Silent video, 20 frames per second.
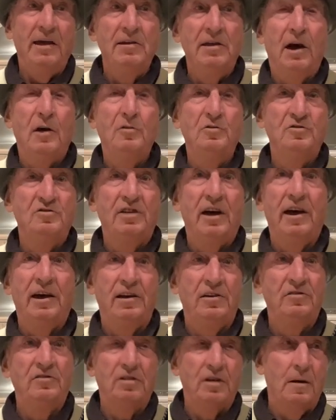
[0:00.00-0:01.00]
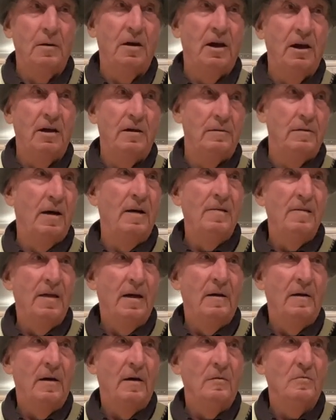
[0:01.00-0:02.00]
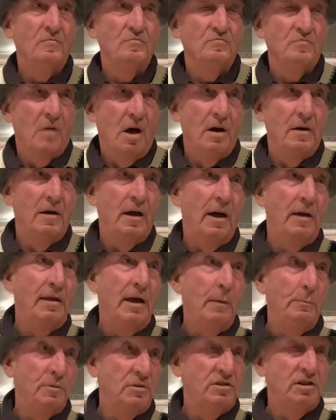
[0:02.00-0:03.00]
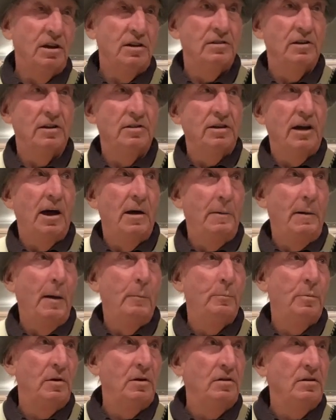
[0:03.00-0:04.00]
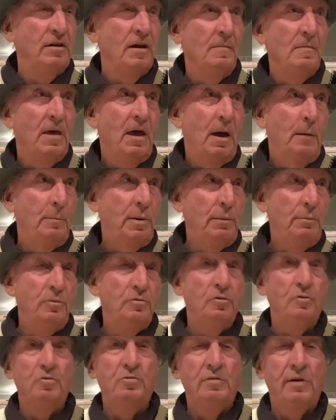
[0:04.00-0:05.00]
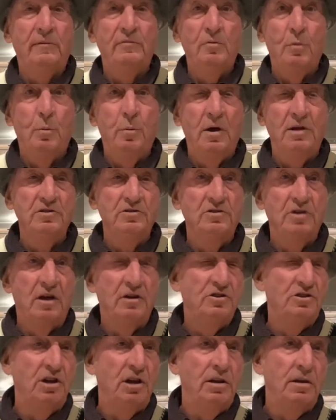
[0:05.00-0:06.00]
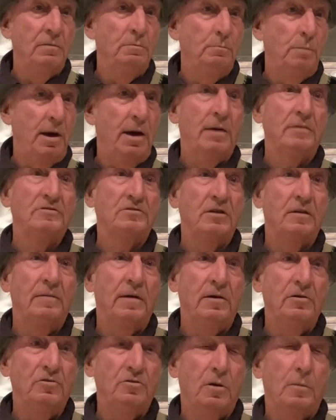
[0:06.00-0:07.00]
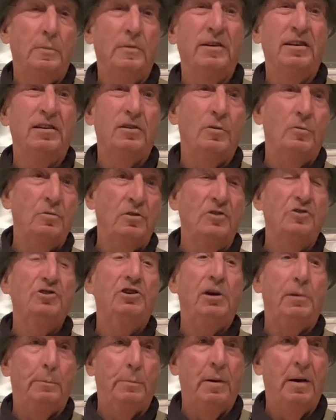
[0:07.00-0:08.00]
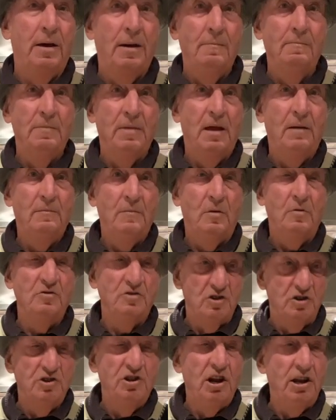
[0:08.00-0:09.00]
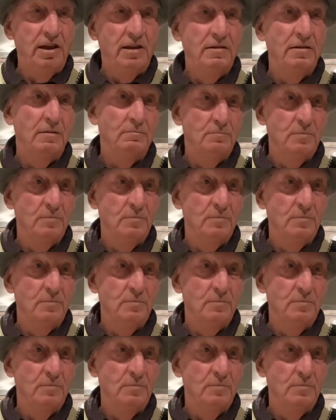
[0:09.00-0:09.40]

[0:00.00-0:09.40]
in those days, at that particular time happened, people used to have 1 shilling bets. They used to be called a chip. It was a shilling.